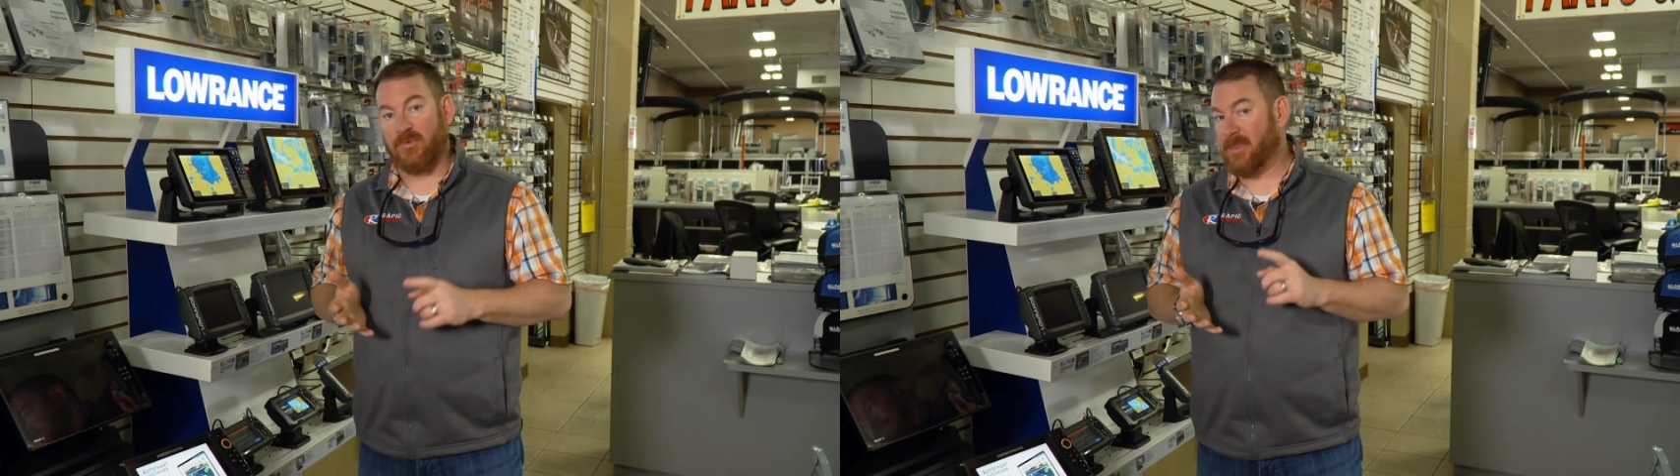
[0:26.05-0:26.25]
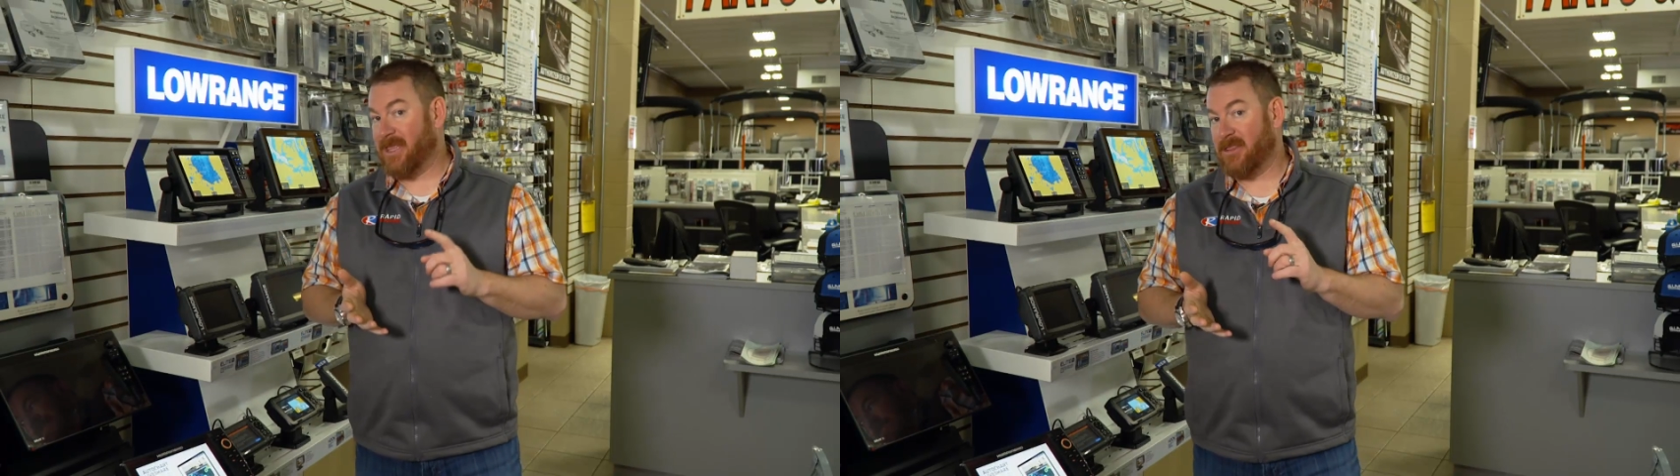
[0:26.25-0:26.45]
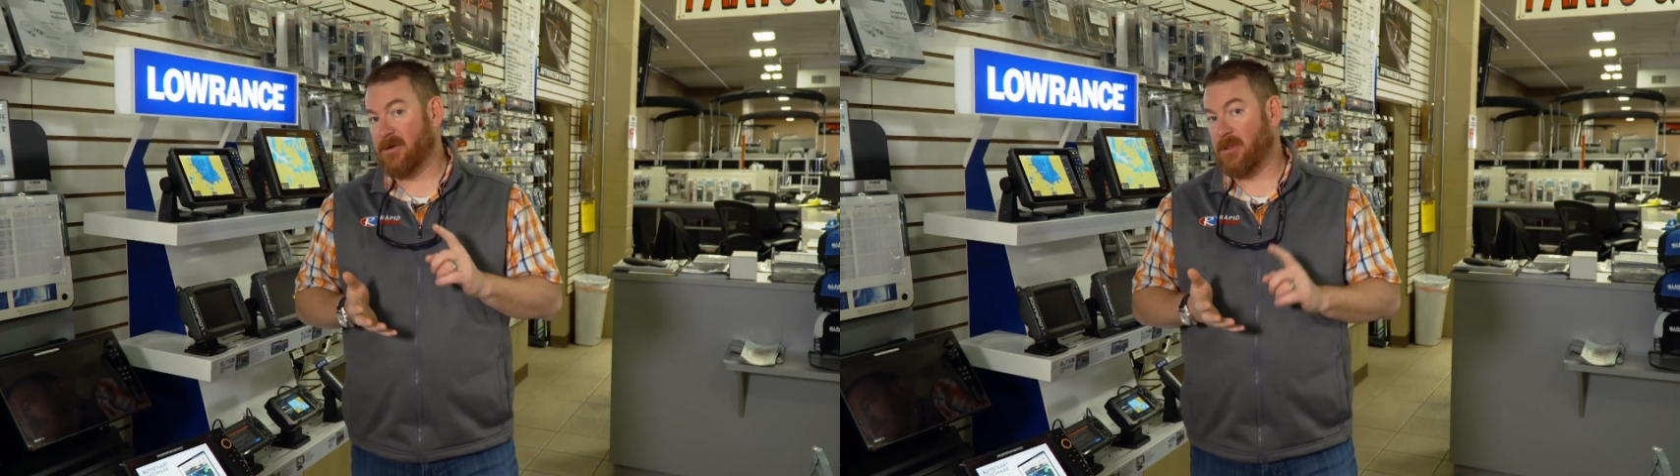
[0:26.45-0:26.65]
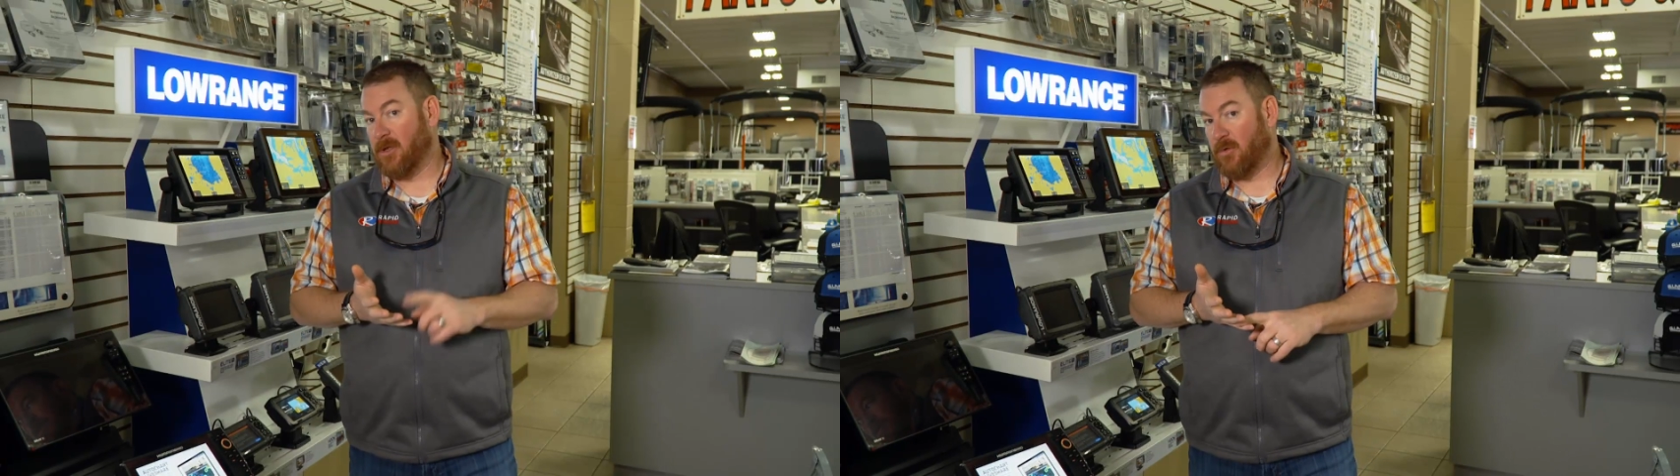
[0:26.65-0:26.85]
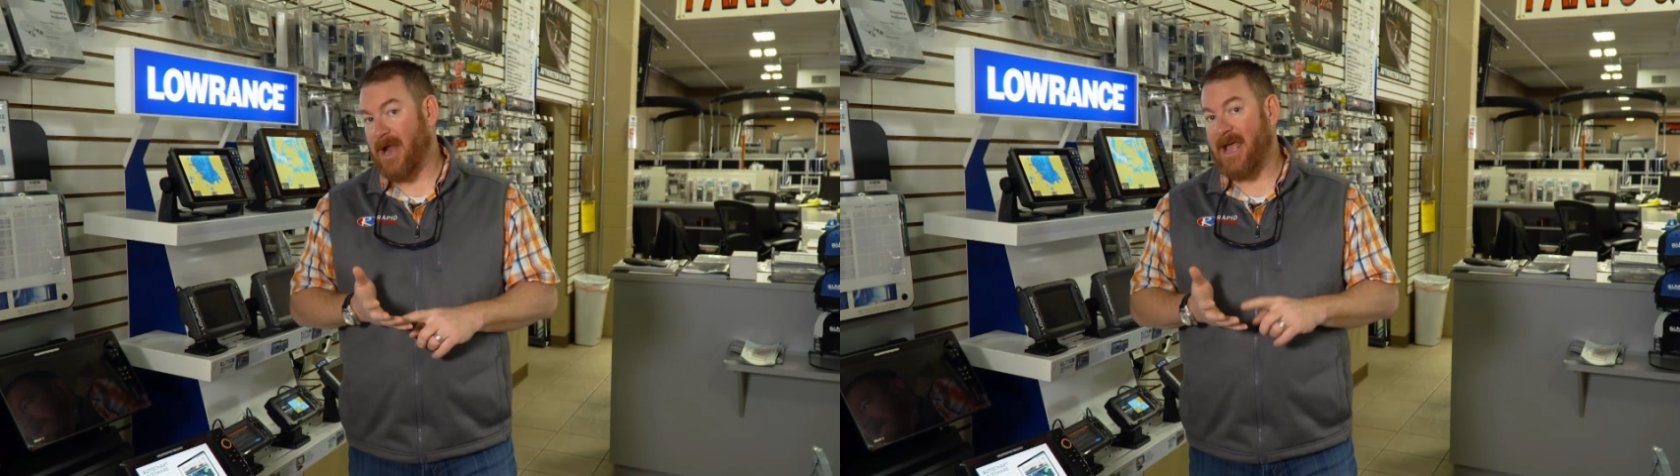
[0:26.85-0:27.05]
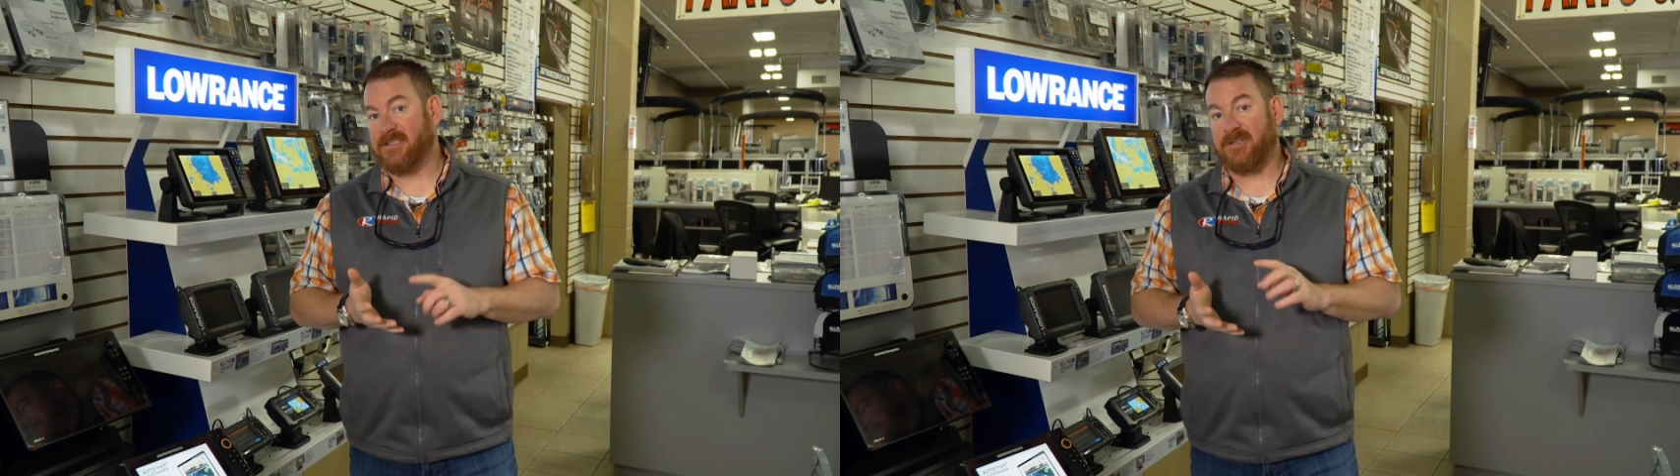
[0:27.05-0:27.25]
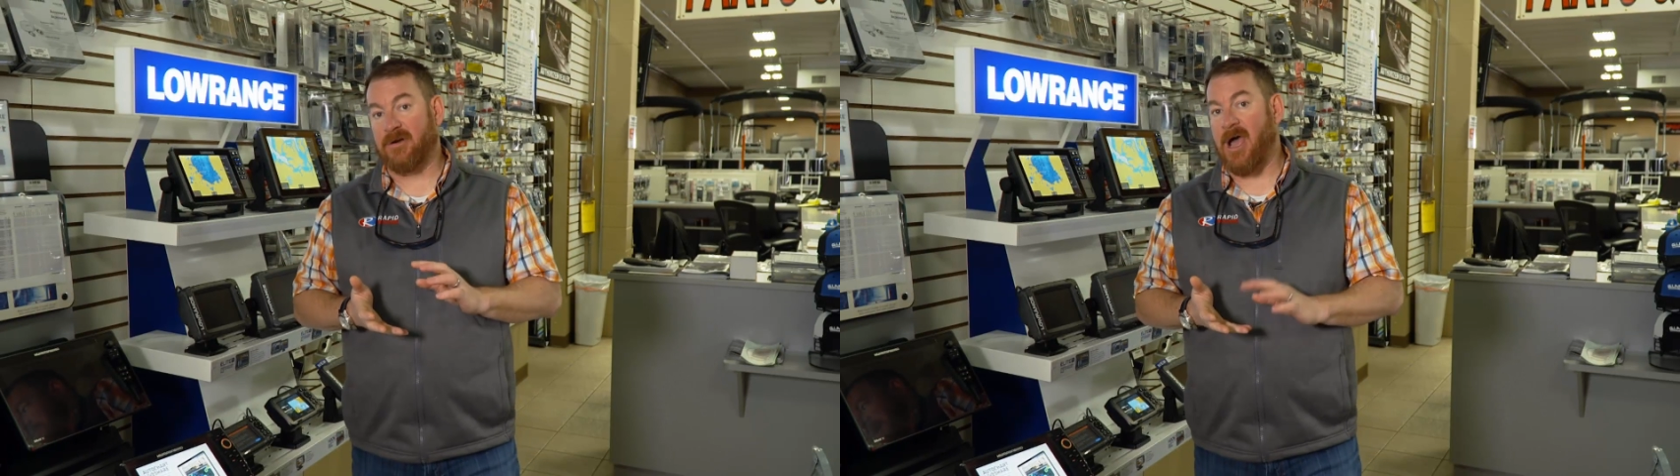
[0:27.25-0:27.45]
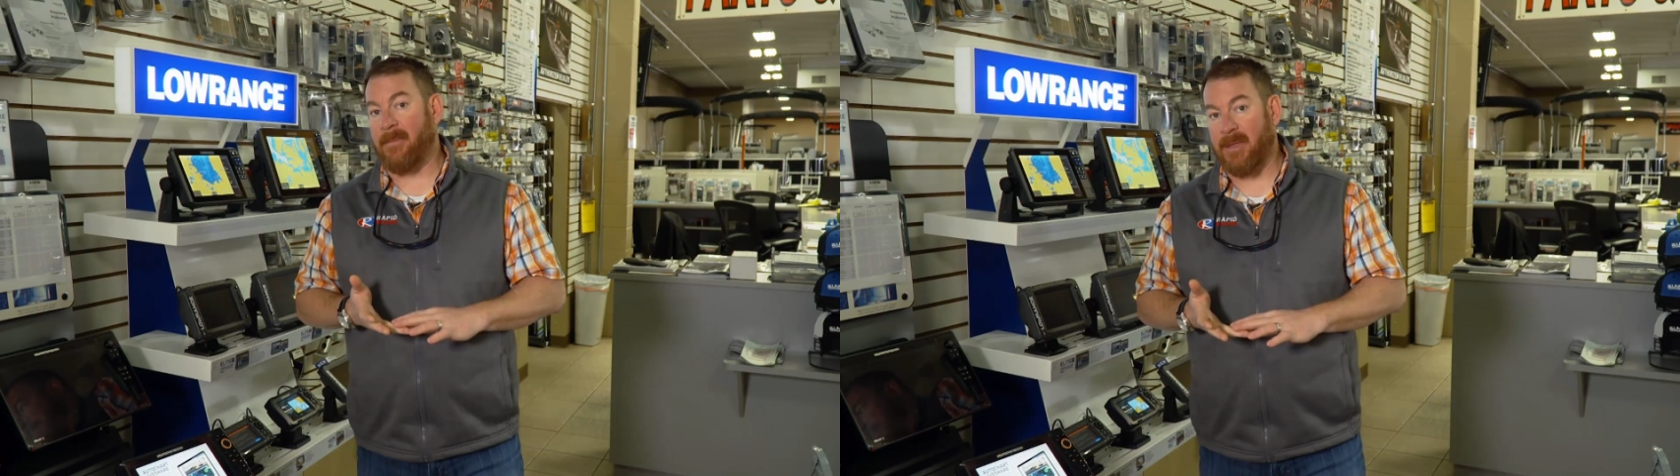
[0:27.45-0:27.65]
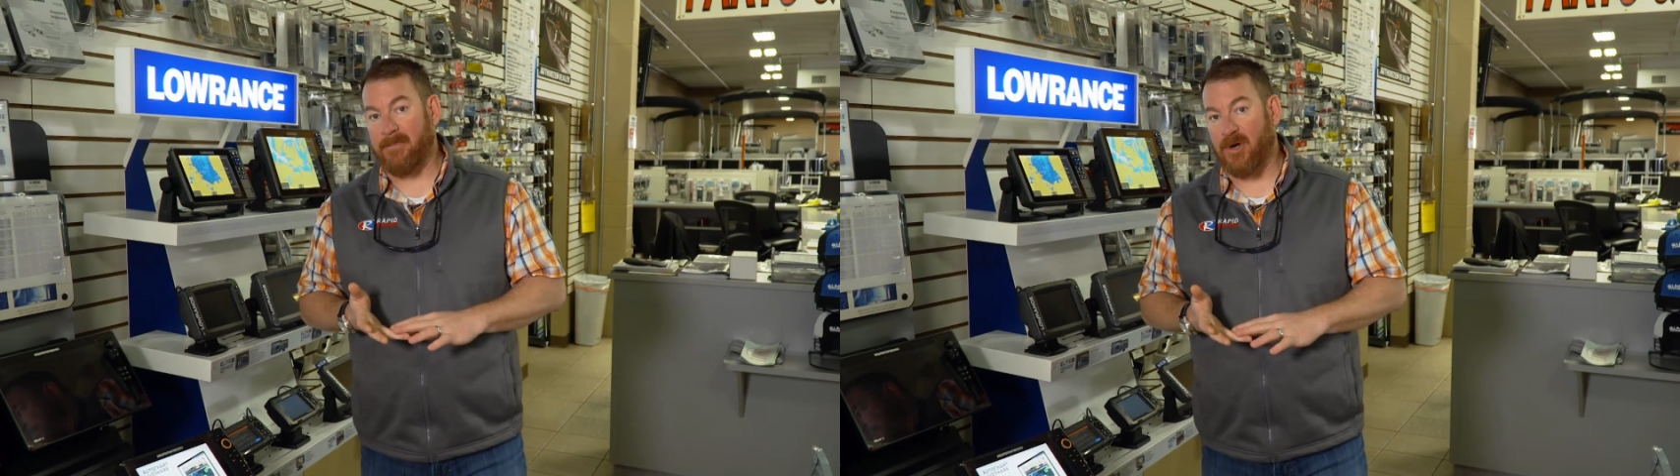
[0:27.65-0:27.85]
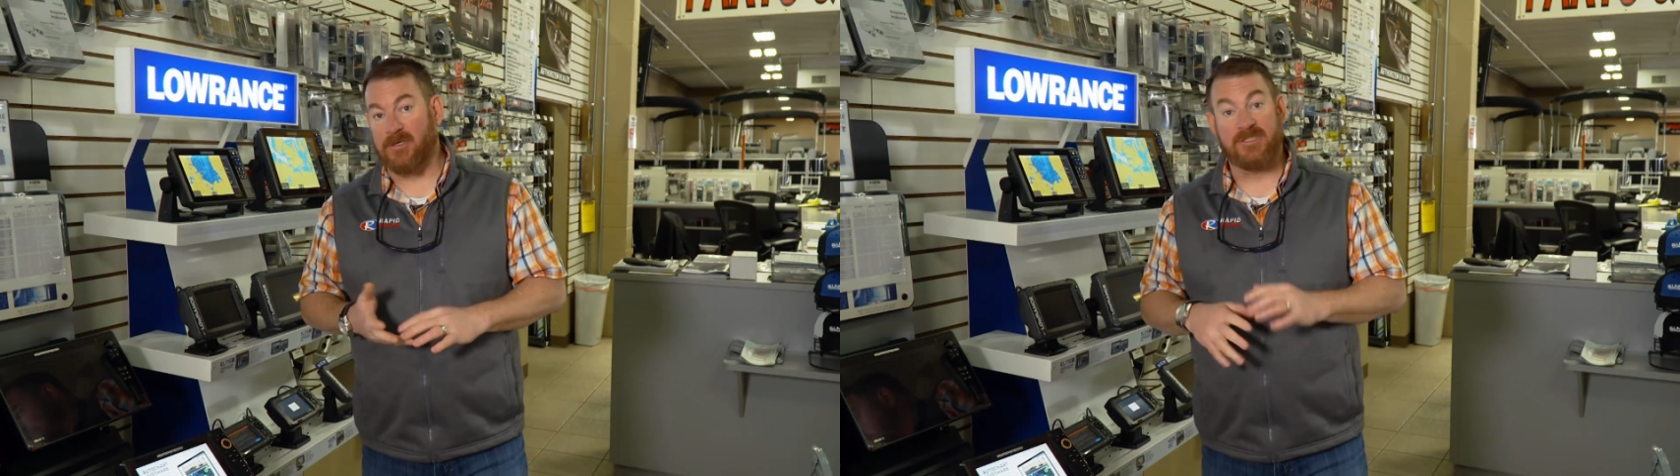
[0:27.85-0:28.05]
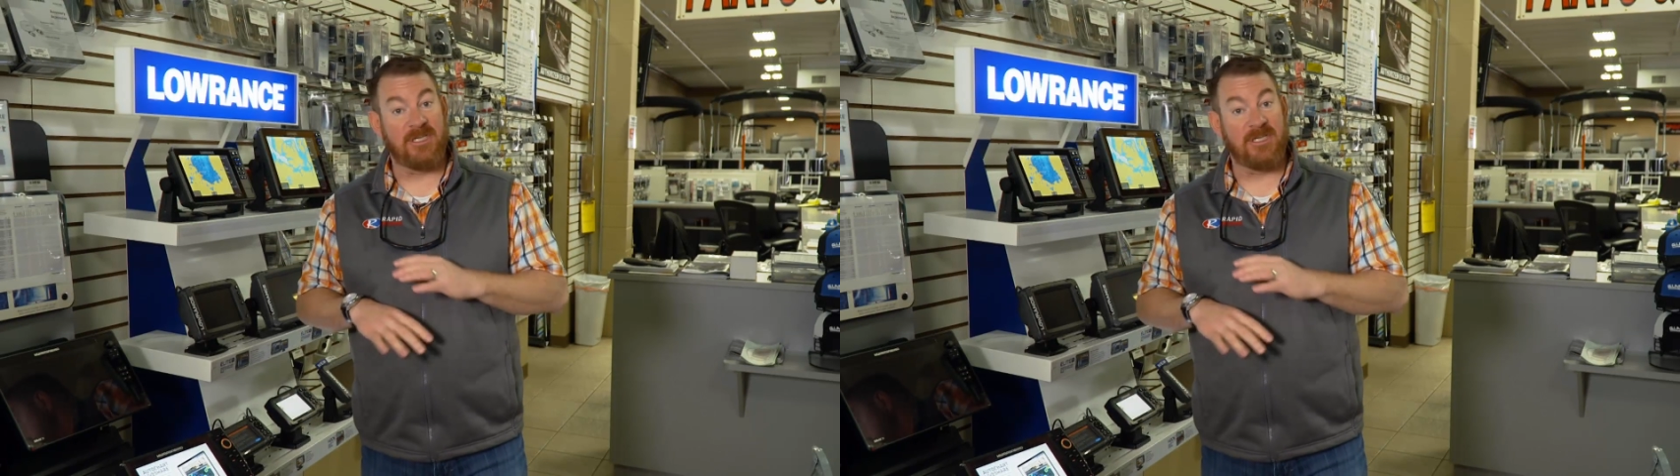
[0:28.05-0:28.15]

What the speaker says: with either Lowrance or Humminbird